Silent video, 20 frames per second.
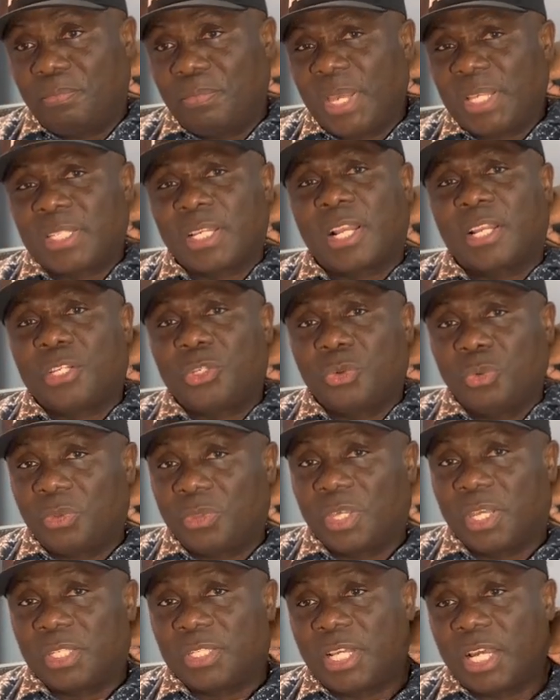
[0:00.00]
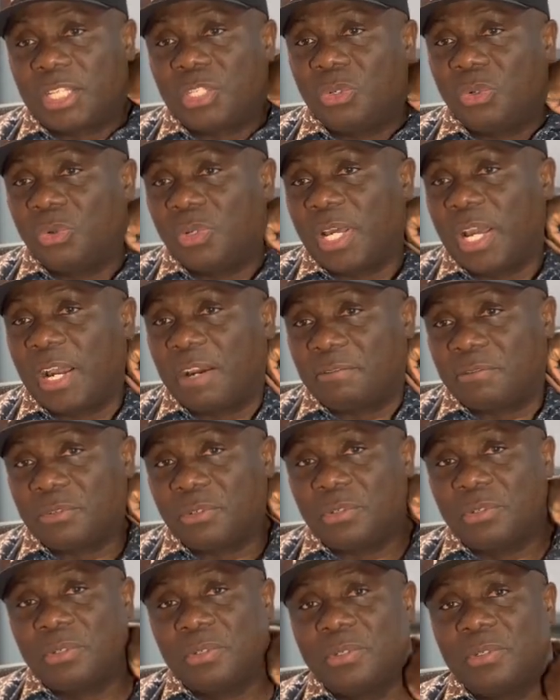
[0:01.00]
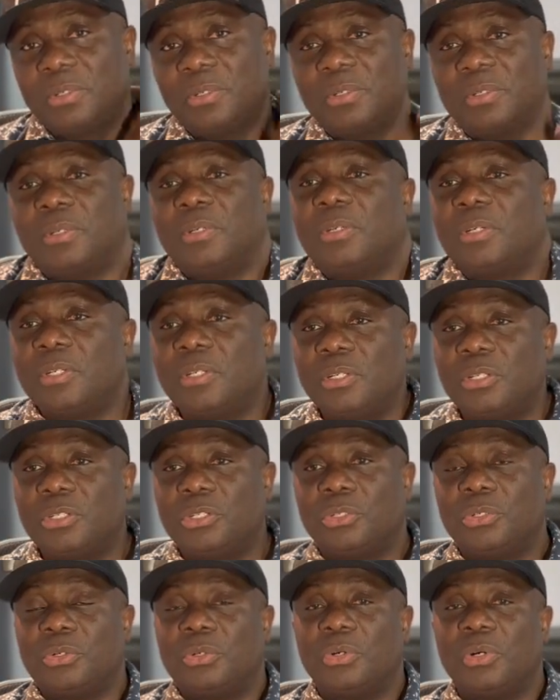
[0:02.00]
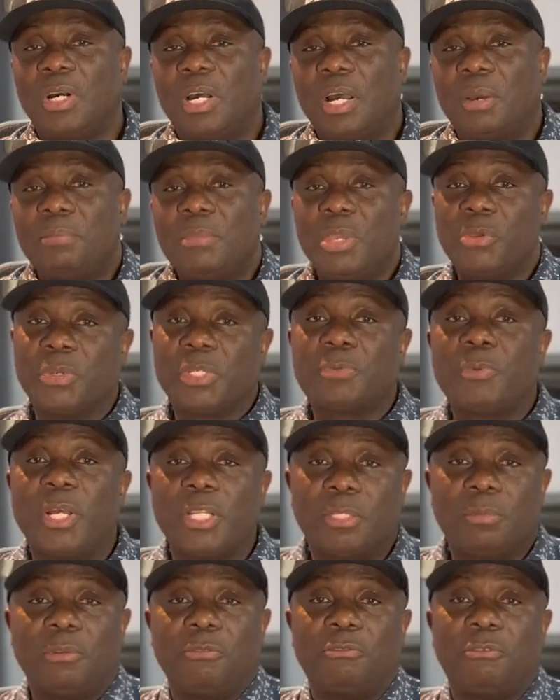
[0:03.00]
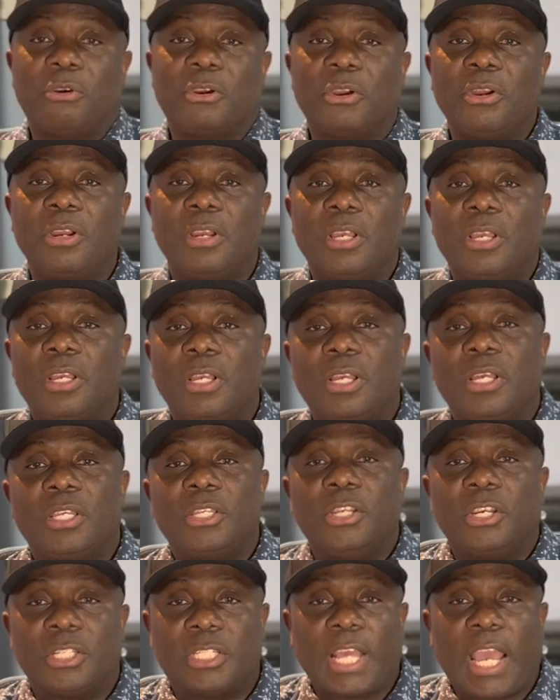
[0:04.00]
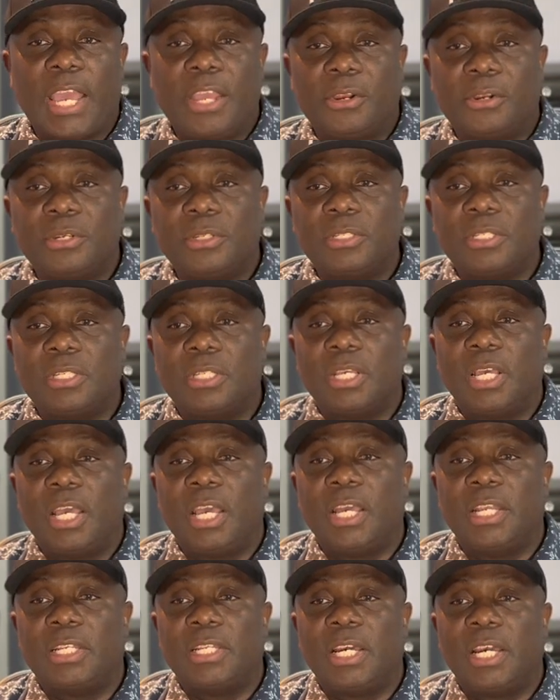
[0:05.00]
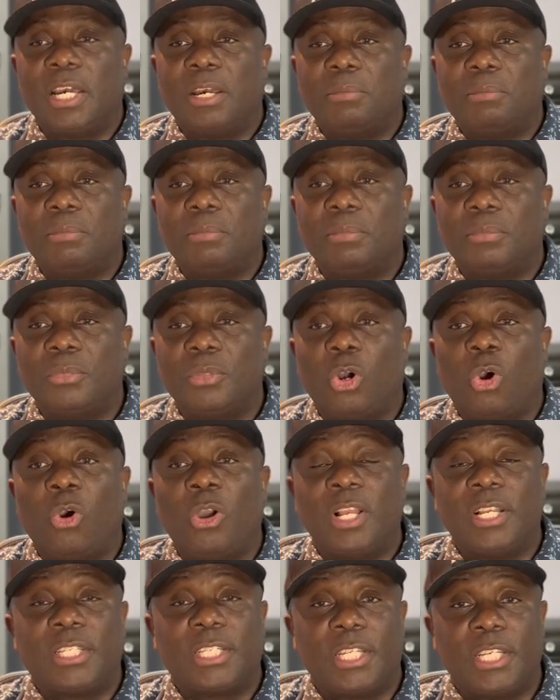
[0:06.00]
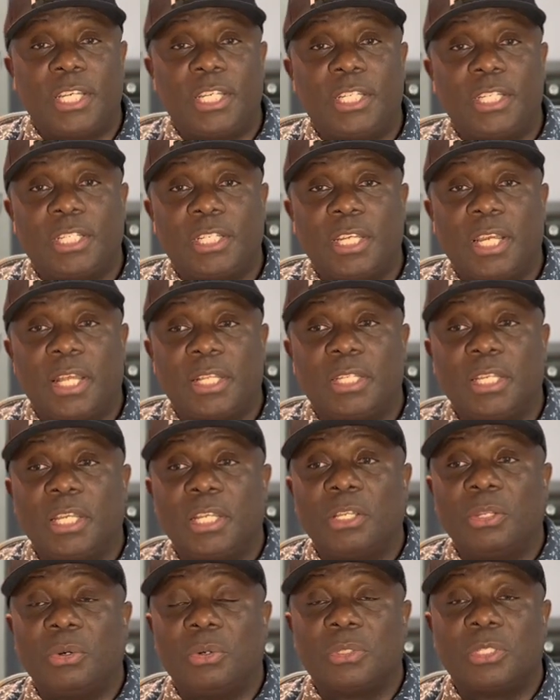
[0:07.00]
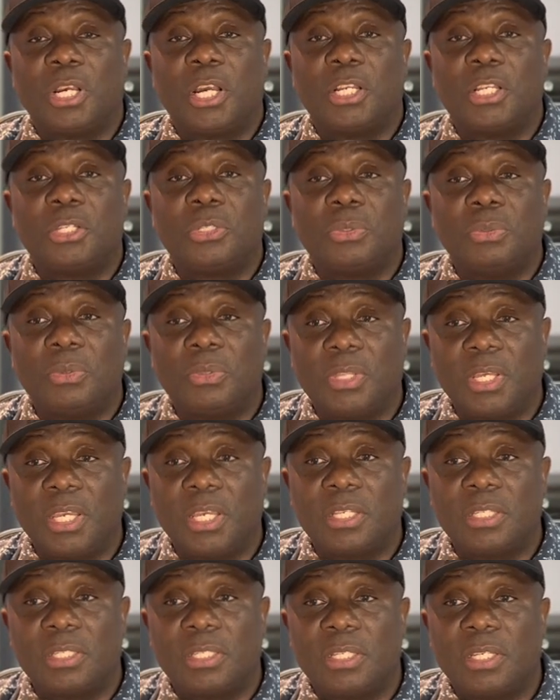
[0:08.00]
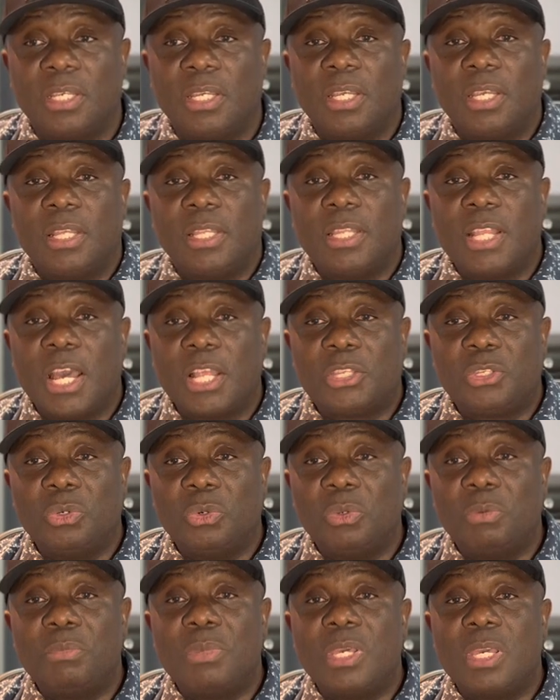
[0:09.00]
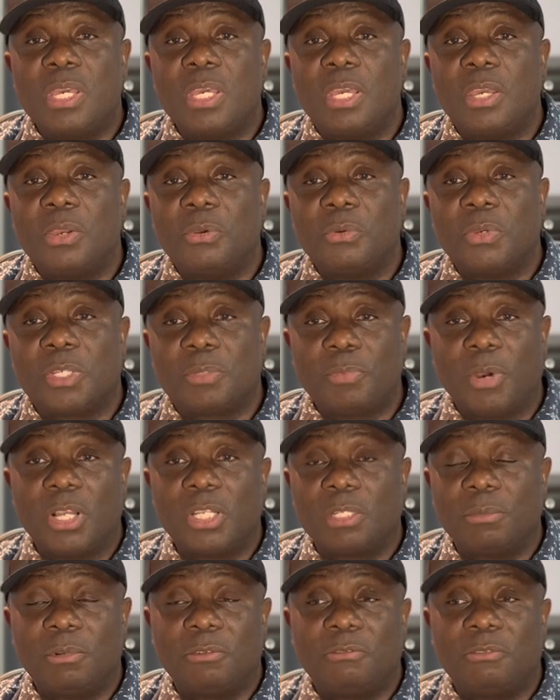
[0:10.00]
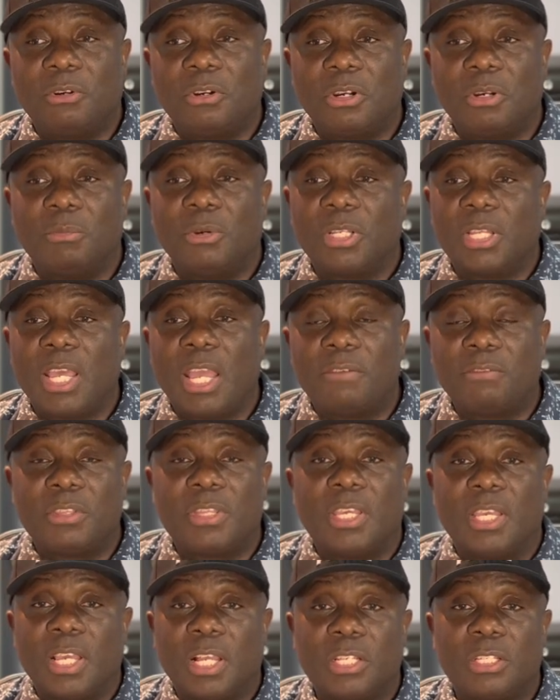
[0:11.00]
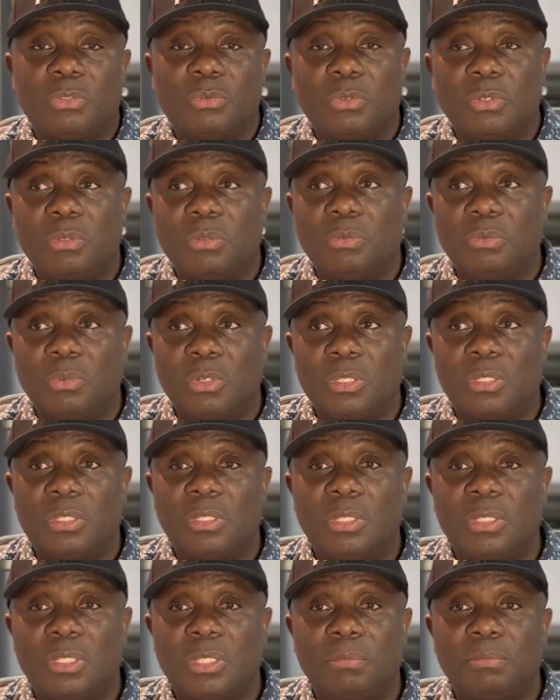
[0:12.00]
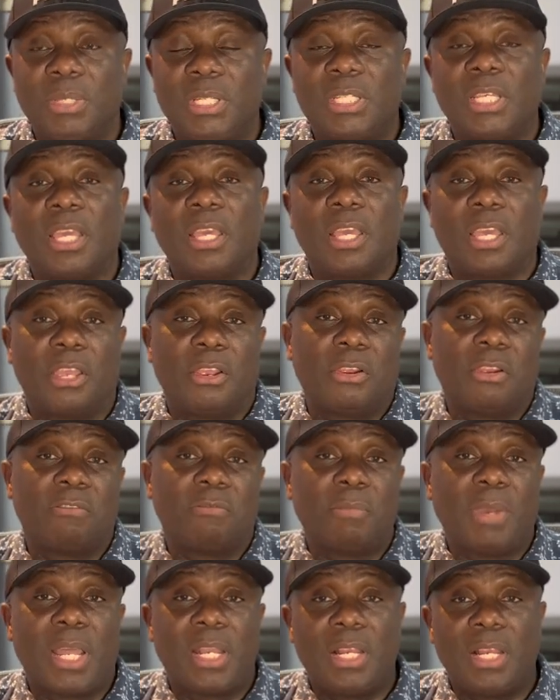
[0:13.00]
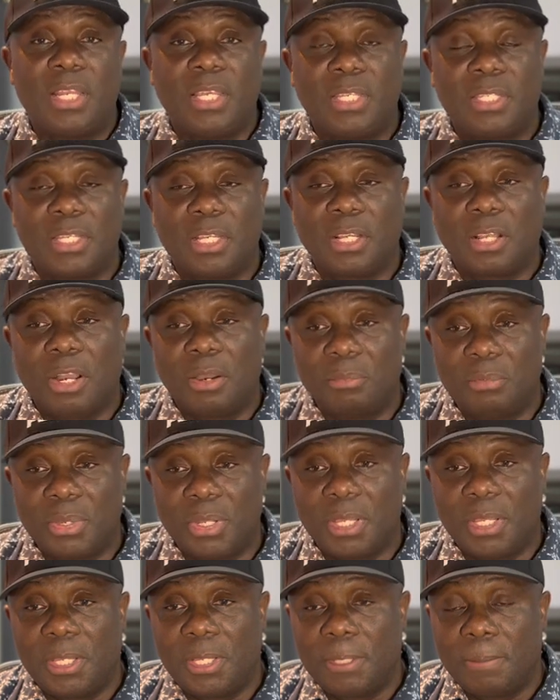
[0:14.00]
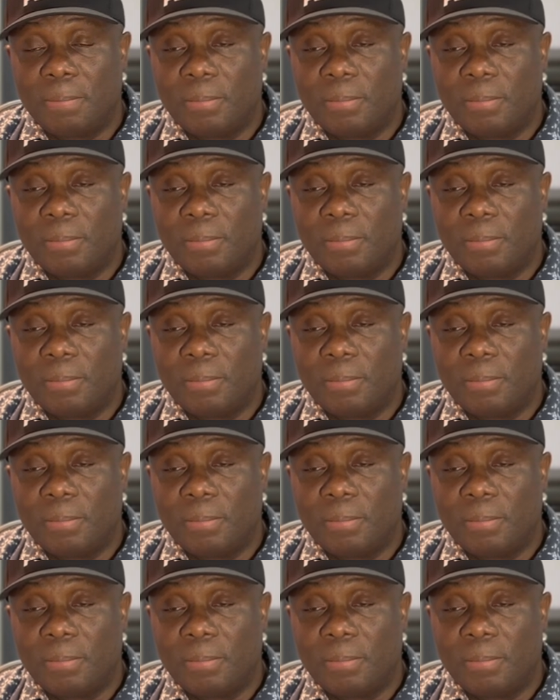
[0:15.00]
basically two things that you would have to to uh, be responsible for your tires and um, oil change. I think those are the two things that you will be responsible for, but everything else would, would be taken care of by the leasing company.